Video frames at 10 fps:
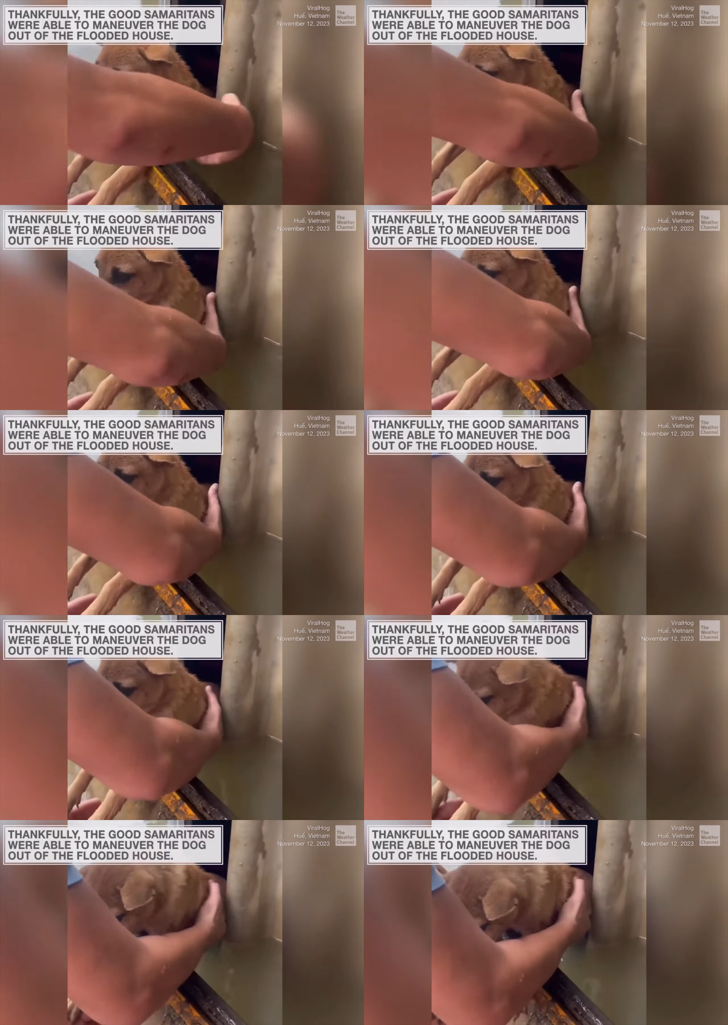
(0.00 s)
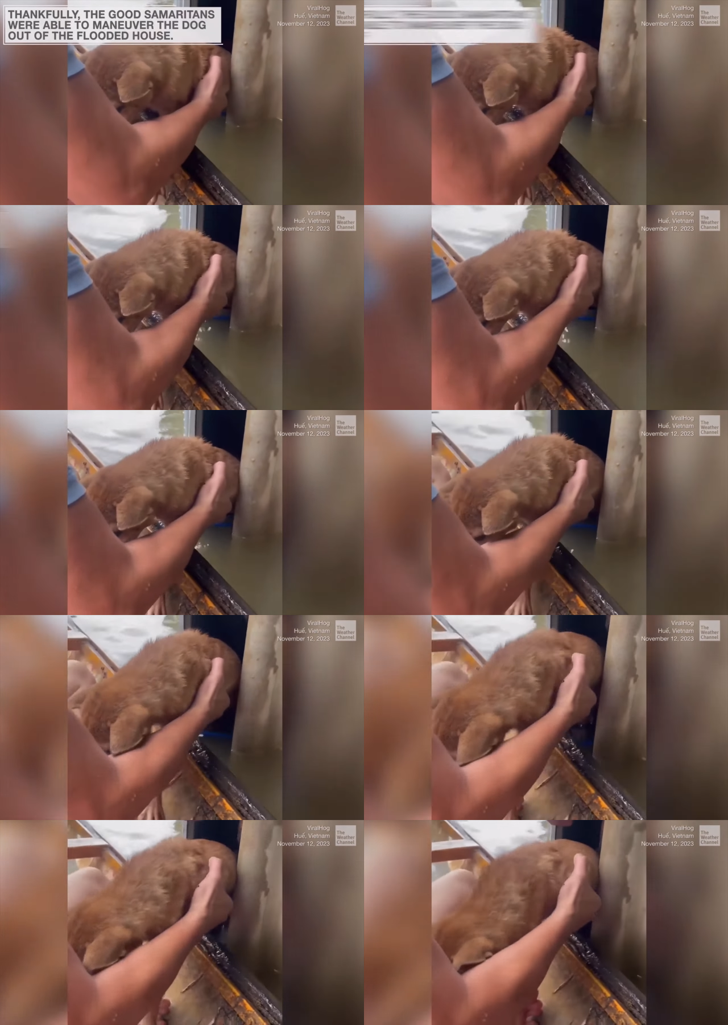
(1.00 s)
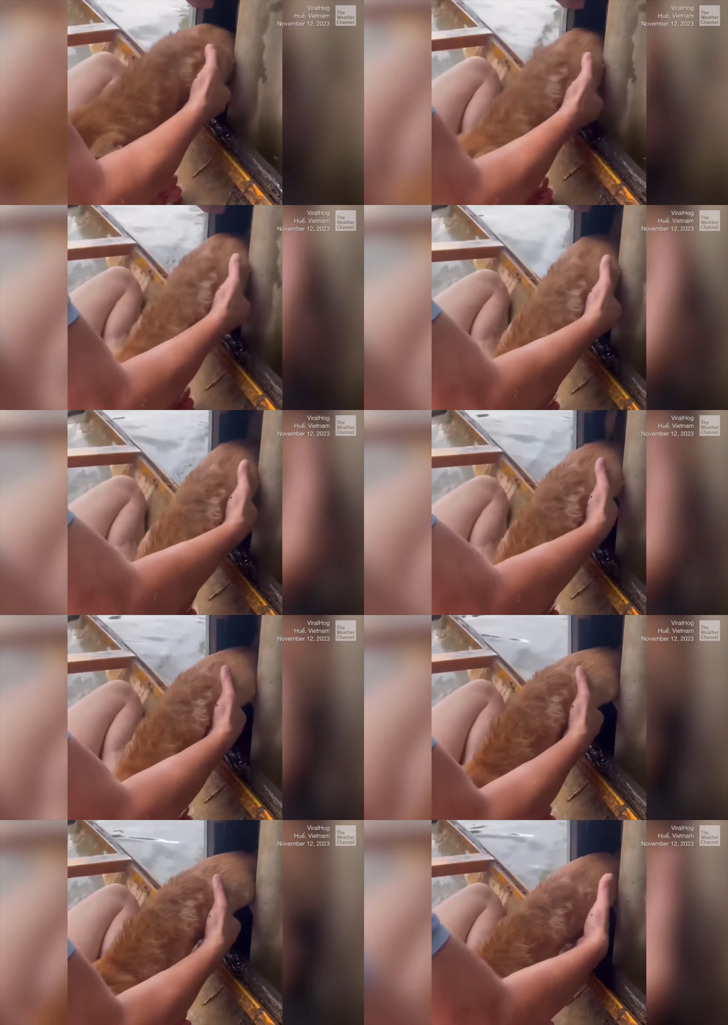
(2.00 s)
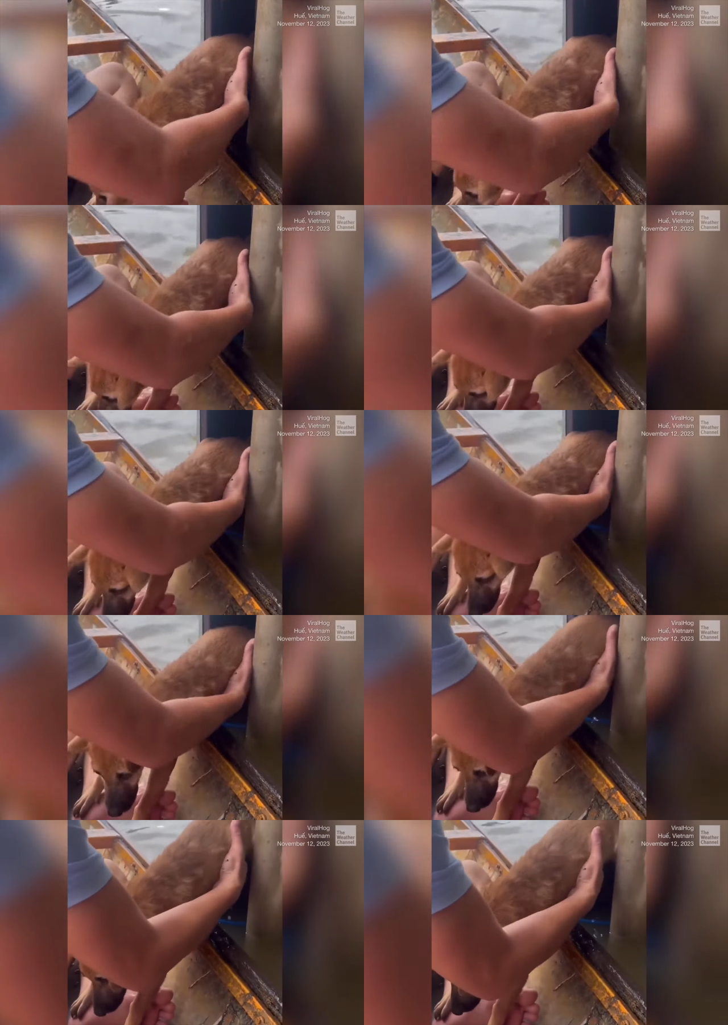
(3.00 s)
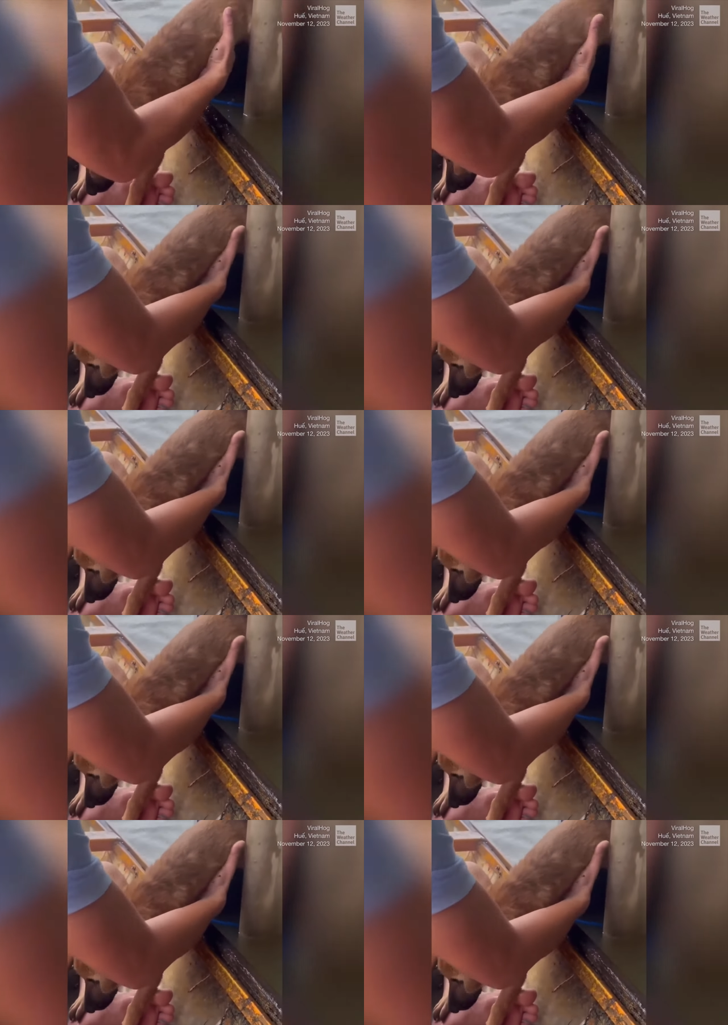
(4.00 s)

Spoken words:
[unreadable: no face in view]